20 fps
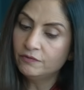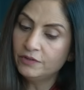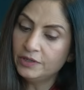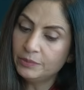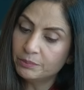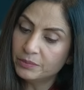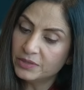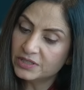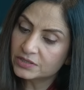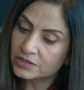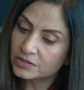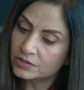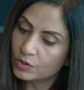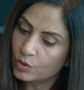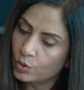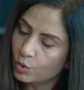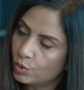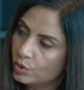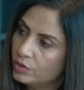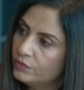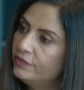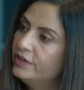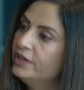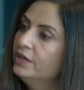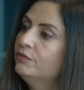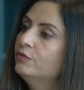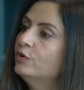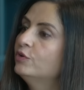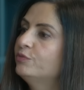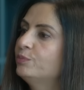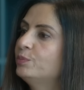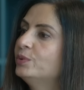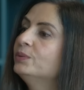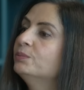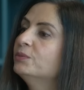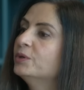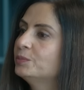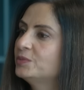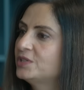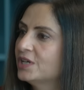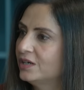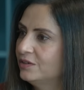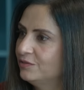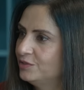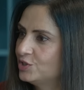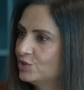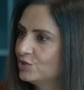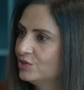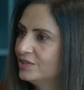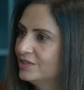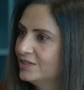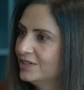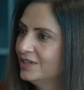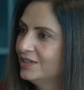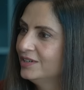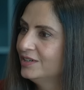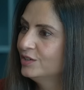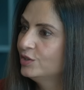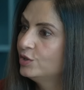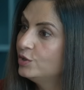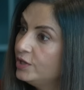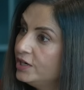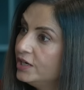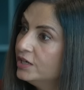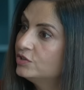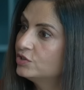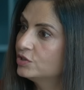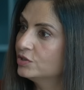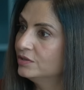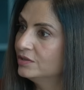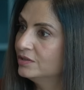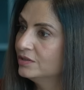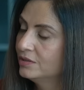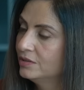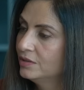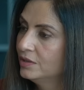We missed the whole wave of premium television creation.